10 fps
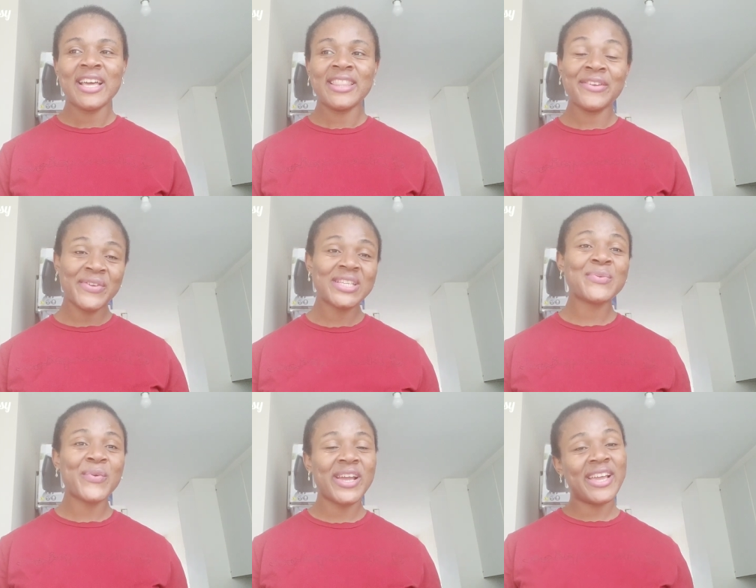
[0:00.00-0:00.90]
The
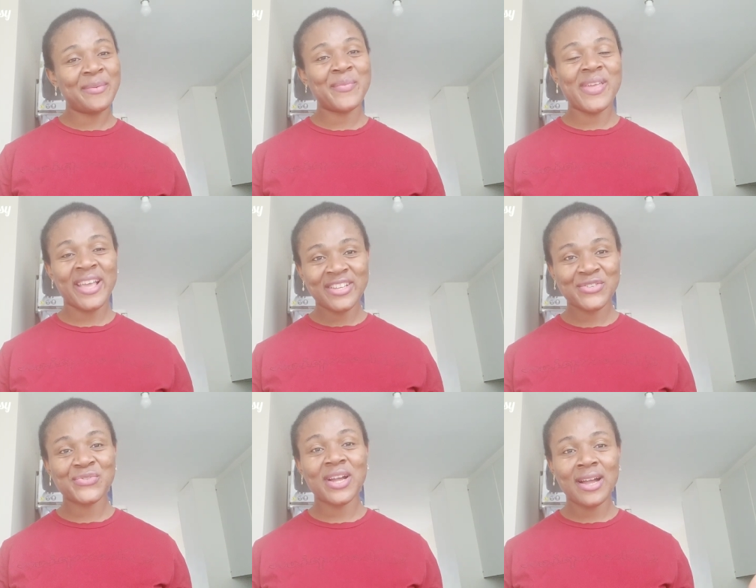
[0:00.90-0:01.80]
reason why I'm
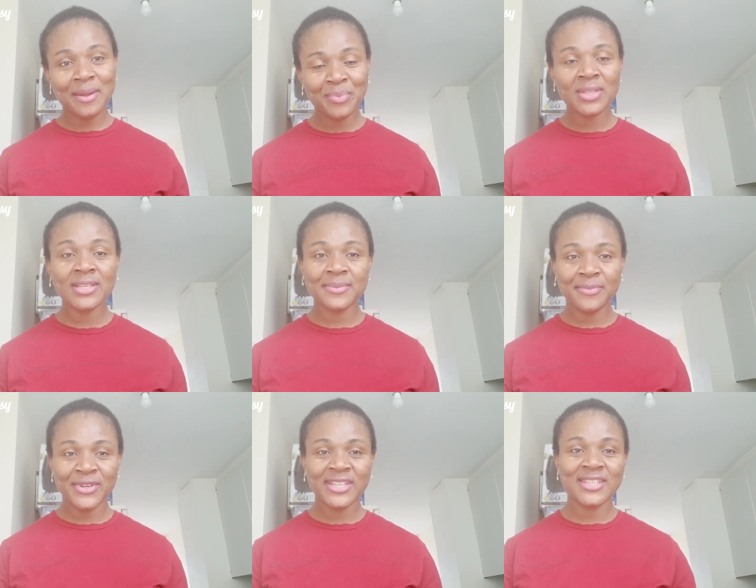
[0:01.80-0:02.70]
extra happy this
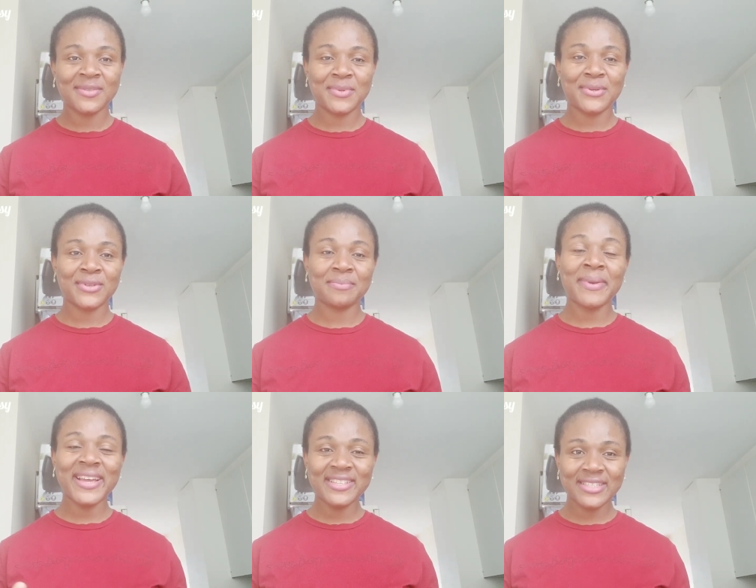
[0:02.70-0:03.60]
morning is because
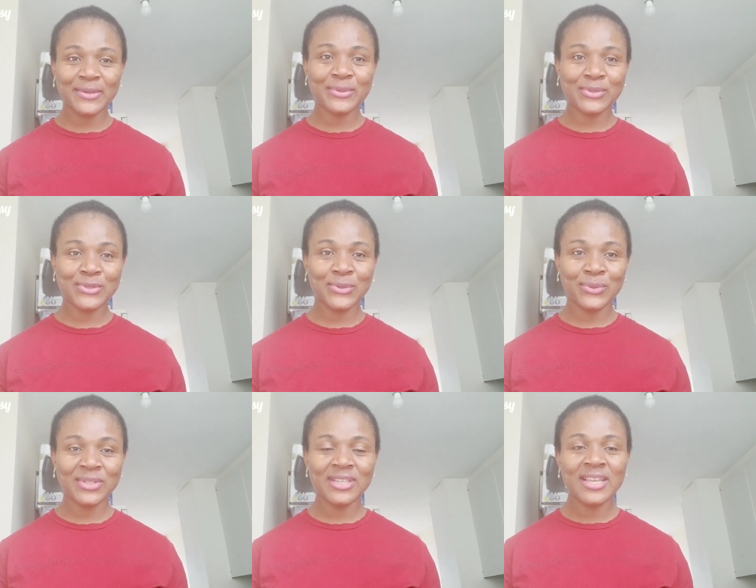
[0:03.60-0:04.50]
my second
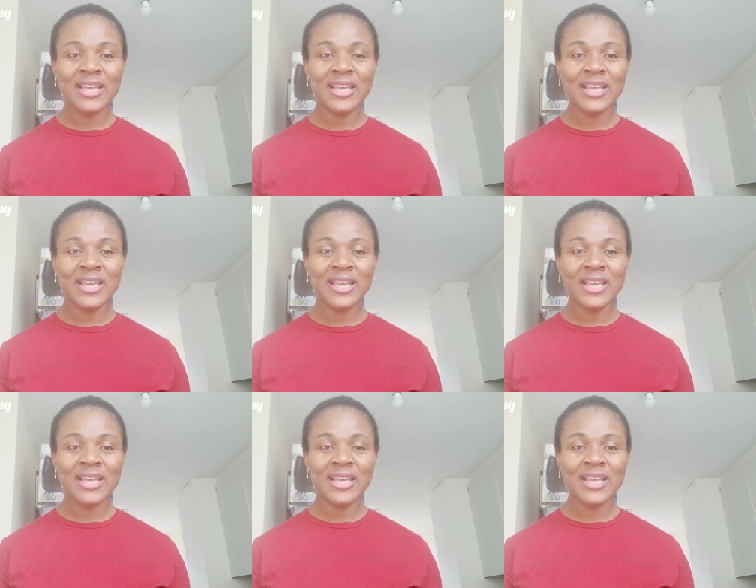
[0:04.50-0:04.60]
son